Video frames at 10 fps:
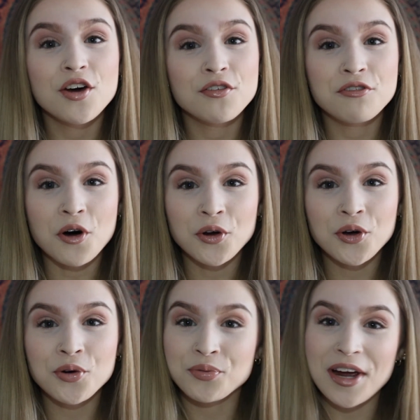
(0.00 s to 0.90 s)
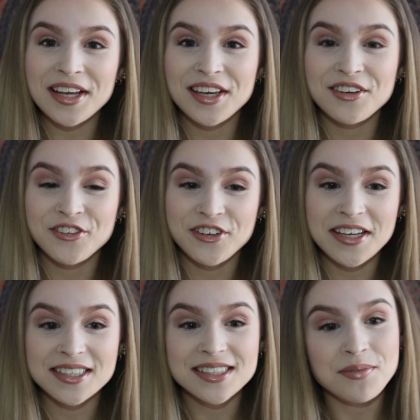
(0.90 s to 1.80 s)
photo ready
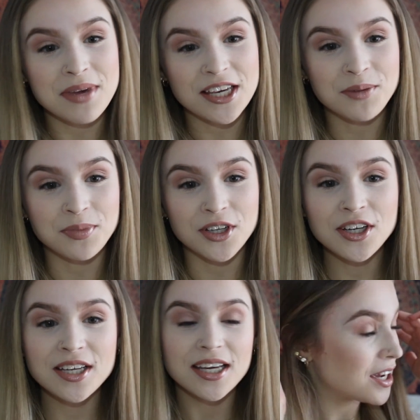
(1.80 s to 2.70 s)
face makeup look.